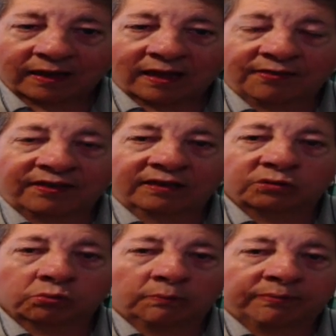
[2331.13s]
And
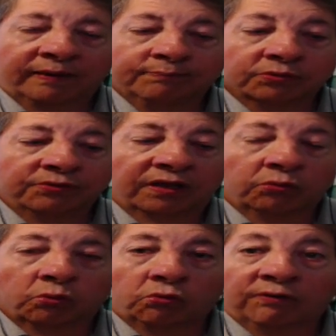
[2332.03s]
these were people that
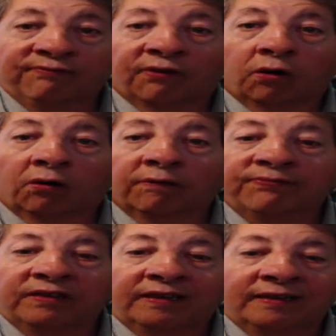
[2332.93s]
were
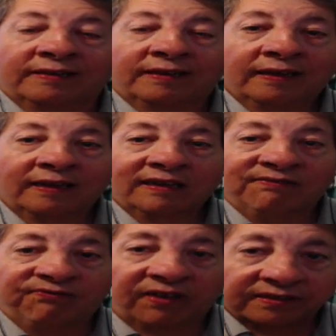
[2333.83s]
involved in
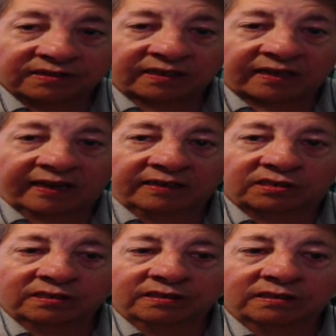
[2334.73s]

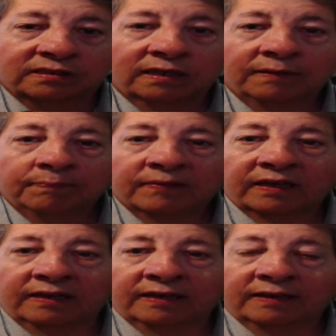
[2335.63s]
investigations
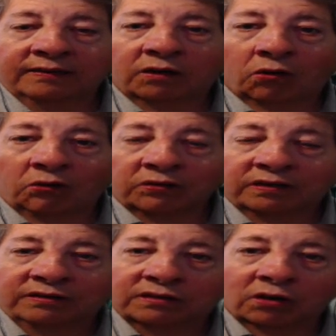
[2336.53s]
in
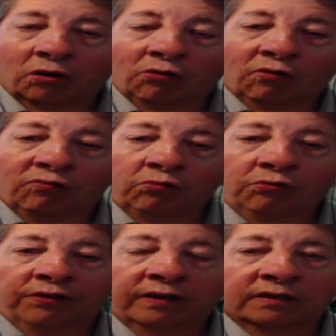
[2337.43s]
Arkansas over
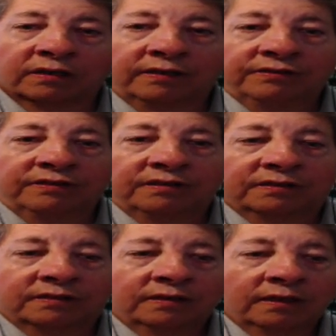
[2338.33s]
the Clintons'